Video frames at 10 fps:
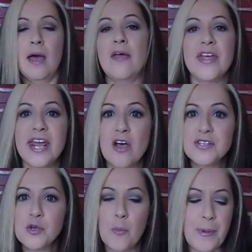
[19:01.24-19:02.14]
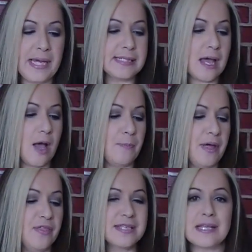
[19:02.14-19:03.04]
And then I also picked up
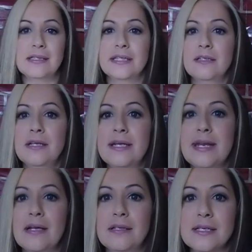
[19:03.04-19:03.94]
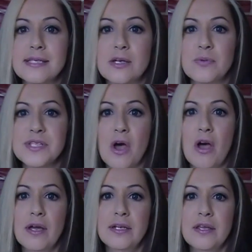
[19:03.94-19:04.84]
this little necklace. It was
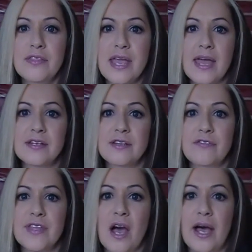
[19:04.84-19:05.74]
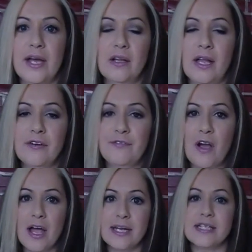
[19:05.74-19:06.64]
on the end of the aisle. I
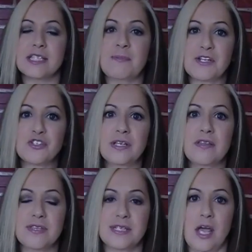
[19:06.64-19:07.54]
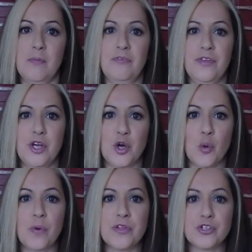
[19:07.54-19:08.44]
find, especially this time of
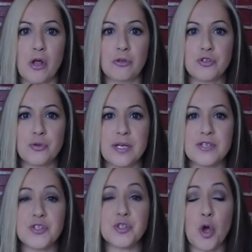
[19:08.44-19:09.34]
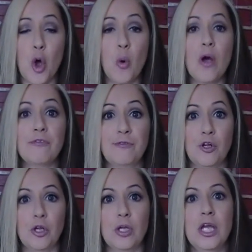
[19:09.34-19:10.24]
year when the Dollar Tree is so
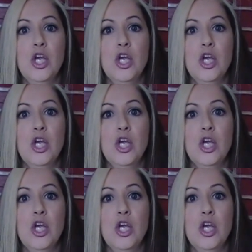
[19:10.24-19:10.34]
full,